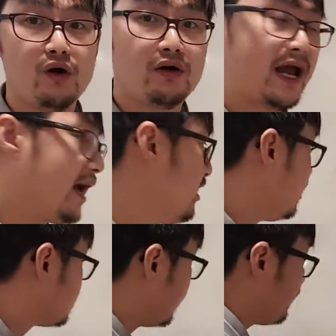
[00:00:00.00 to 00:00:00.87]
okay?
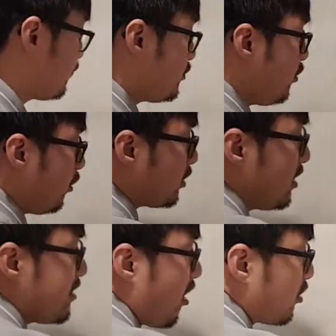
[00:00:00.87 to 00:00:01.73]
So if we look,
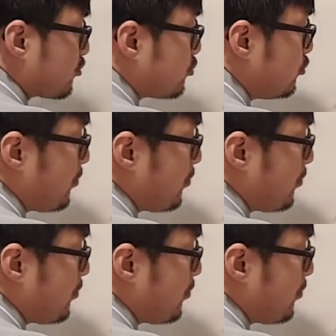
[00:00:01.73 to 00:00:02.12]
there are 2